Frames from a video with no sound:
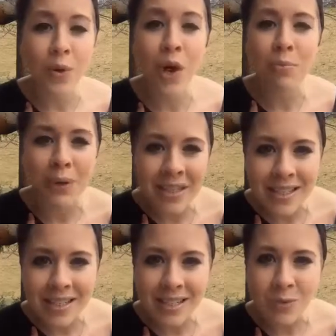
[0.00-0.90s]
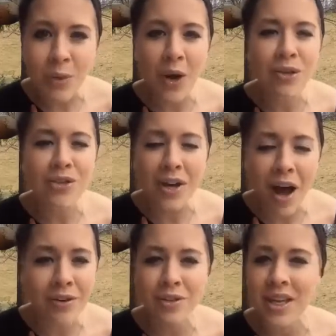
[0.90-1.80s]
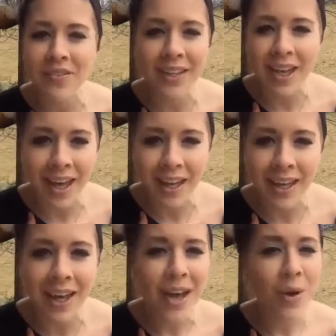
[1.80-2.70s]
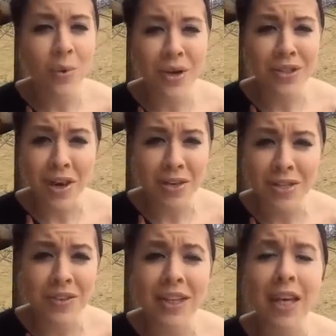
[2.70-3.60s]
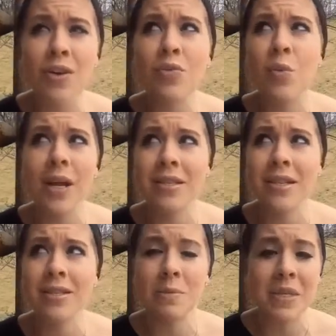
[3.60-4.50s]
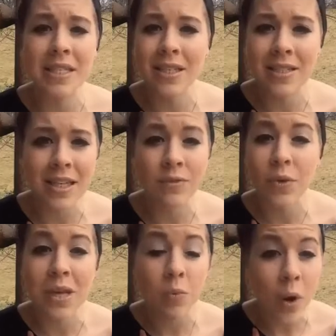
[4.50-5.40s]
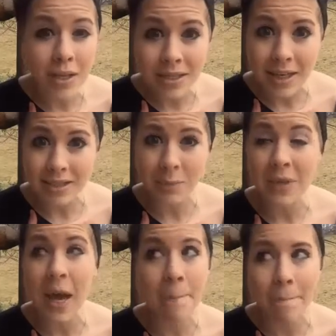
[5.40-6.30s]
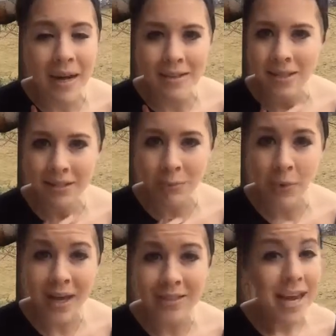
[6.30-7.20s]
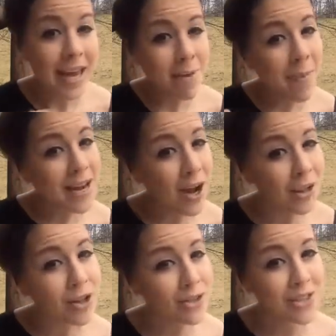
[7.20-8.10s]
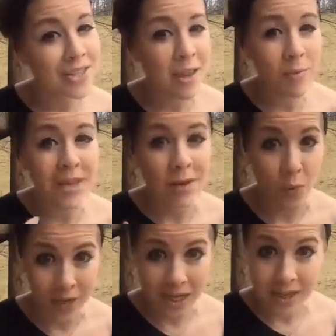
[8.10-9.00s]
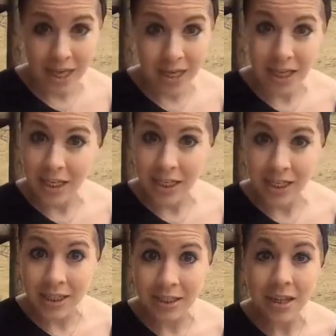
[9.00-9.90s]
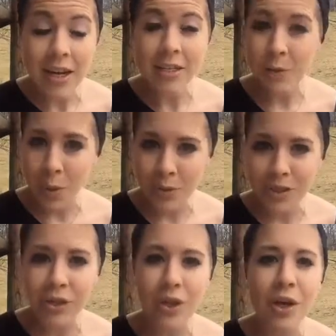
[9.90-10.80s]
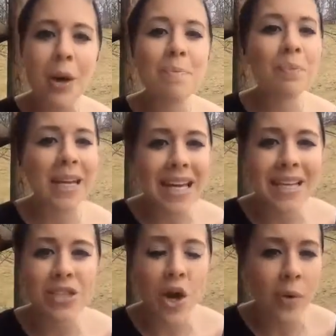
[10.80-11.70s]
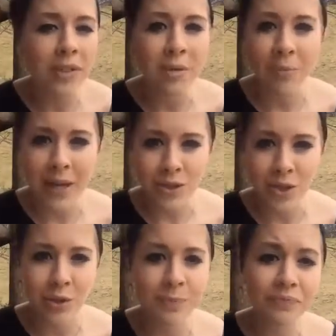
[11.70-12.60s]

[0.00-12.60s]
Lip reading: princesses. We are daughters of a king. We are daughters of a king who wants us to be successful. He wants us to be abundantly blessed. It might not look the same way that we think it is supposed to look, but he is going to bless you.